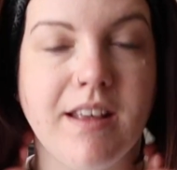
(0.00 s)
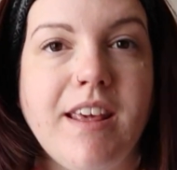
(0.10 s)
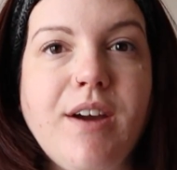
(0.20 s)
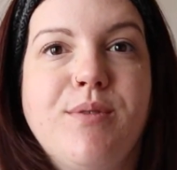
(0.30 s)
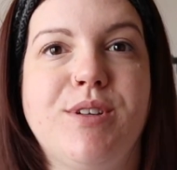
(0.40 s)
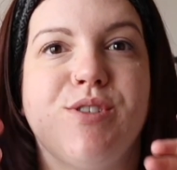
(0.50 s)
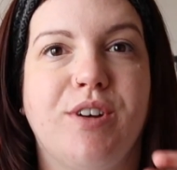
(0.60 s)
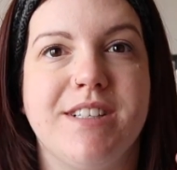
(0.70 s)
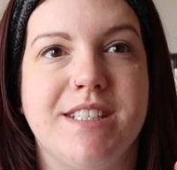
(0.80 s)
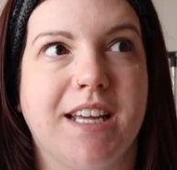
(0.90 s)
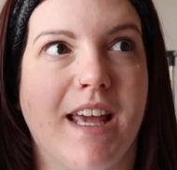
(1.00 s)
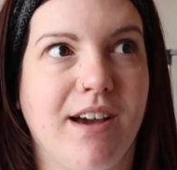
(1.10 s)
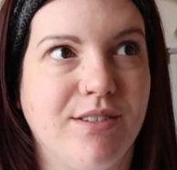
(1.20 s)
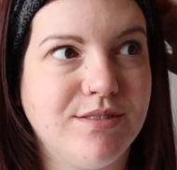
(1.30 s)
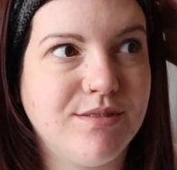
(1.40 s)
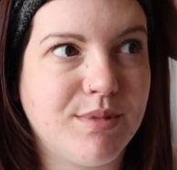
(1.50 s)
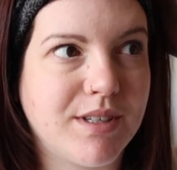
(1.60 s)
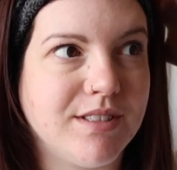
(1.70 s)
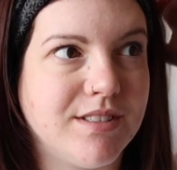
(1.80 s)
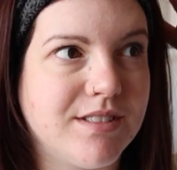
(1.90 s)
yeah, I want to try and stick it out
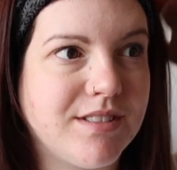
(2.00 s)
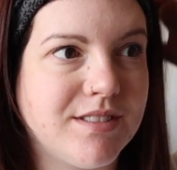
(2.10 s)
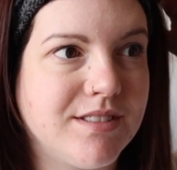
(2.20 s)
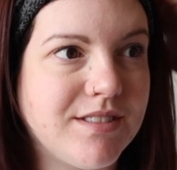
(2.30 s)
because